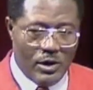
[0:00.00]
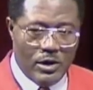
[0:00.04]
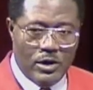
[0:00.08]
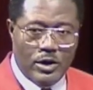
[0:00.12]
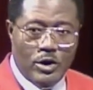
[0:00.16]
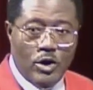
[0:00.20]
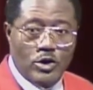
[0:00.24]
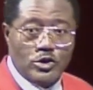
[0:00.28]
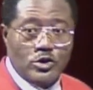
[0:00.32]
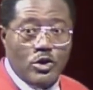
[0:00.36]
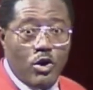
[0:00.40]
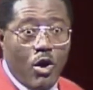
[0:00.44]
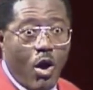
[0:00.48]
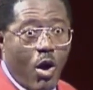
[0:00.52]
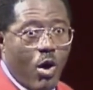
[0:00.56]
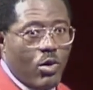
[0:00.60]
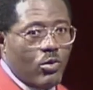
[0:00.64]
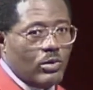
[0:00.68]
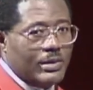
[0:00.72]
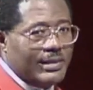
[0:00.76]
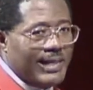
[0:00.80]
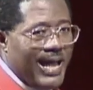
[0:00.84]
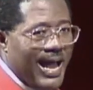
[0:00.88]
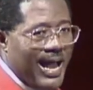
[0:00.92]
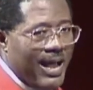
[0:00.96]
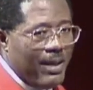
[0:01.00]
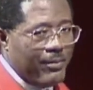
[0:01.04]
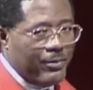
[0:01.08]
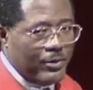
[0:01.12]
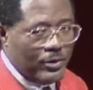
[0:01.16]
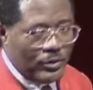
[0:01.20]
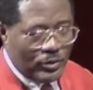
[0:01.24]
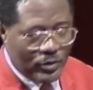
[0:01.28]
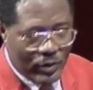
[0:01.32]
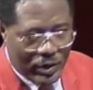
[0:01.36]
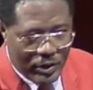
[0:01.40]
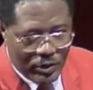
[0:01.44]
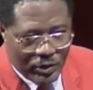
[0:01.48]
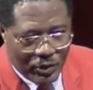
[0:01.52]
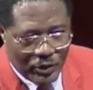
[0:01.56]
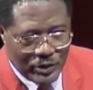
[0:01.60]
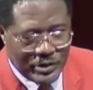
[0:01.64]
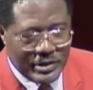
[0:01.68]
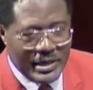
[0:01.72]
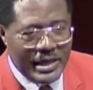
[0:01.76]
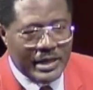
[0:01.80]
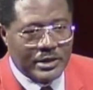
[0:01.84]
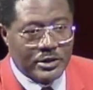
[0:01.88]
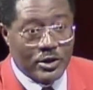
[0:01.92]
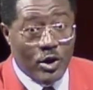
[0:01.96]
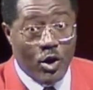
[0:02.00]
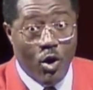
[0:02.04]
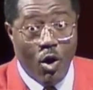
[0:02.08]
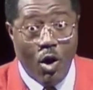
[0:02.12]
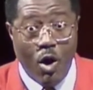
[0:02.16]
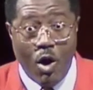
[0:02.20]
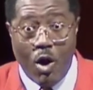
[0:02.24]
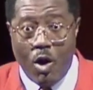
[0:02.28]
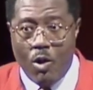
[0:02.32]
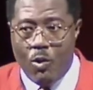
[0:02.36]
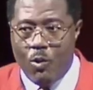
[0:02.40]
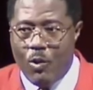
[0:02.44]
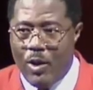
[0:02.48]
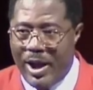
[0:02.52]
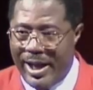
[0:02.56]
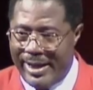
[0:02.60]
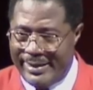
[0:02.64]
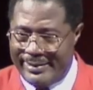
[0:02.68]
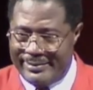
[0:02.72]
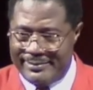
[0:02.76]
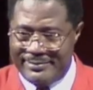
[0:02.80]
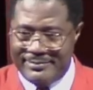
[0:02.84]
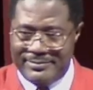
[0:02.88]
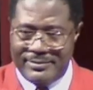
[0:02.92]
Those long time during those days, long one.